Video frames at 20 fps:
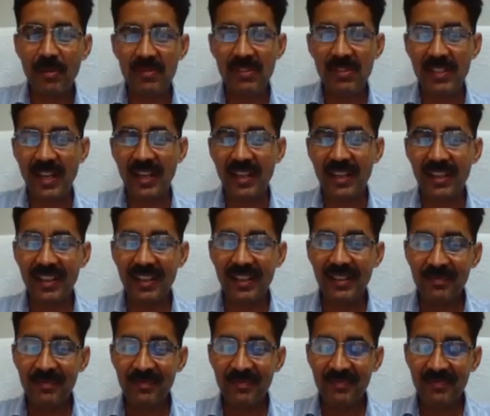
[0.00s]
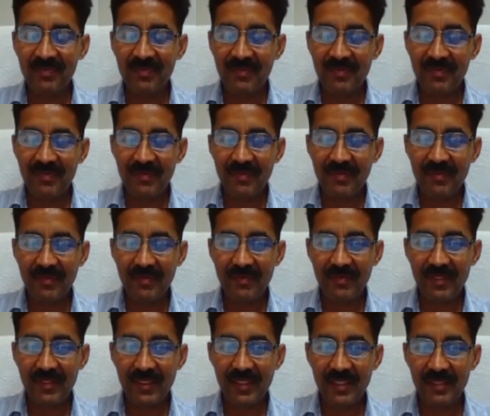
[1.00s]
Professor Jakhar.
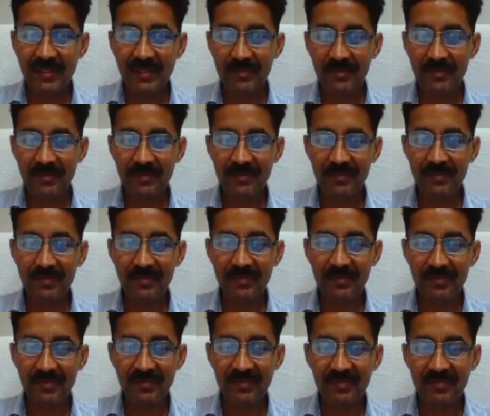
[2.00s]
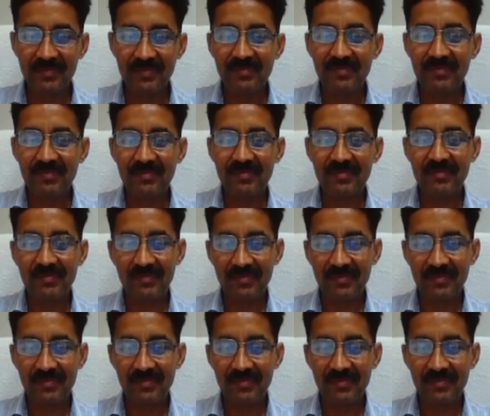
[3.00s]
Thank you, thank you, sir, thank you.